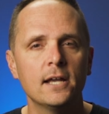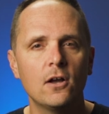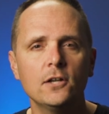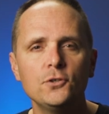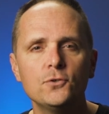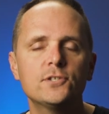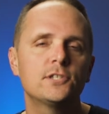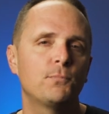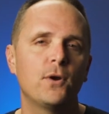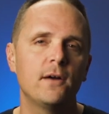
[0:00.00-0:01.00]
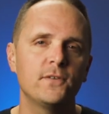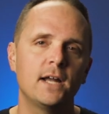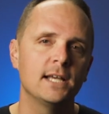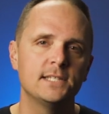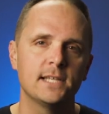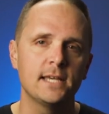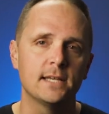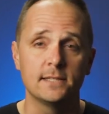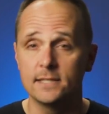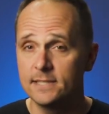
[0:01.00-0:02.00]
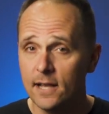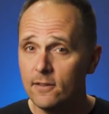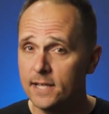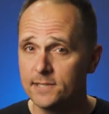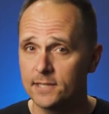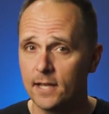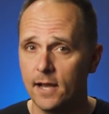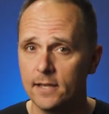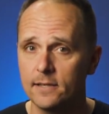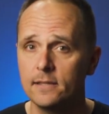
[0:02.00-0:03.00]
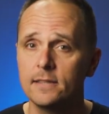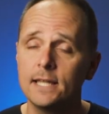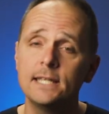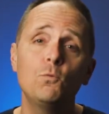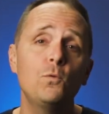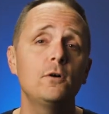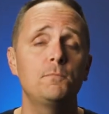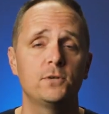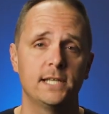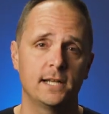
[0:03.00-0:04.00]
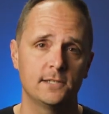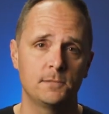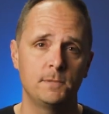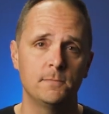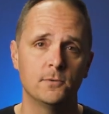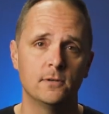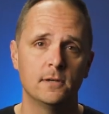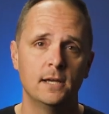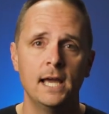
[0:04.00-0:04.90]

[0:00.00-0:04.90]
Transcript: And God uses the prophet Isaiah to tell Hezekiah that he will protect his people